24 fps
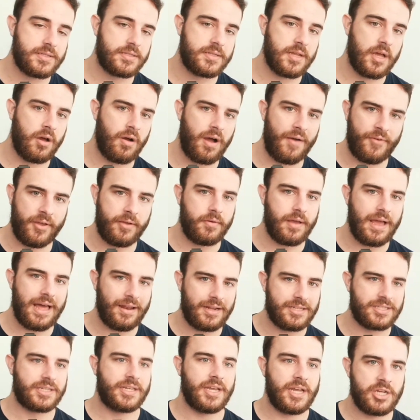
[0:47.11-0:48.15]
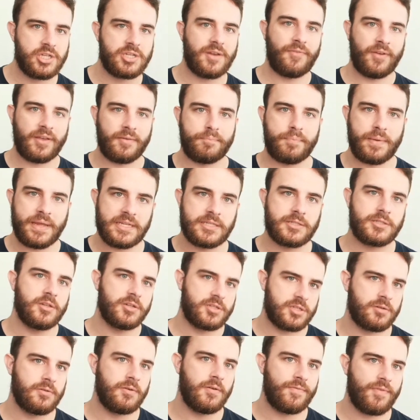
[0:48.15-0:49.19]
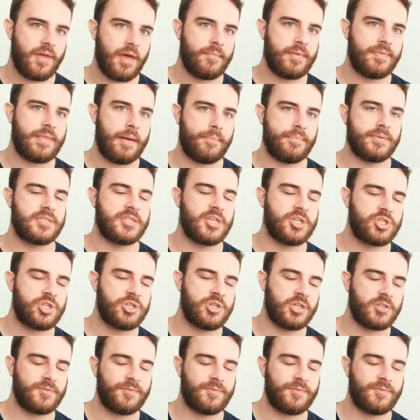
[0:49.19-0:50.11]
So I think Ellis Ginge, beats the two of them in that position.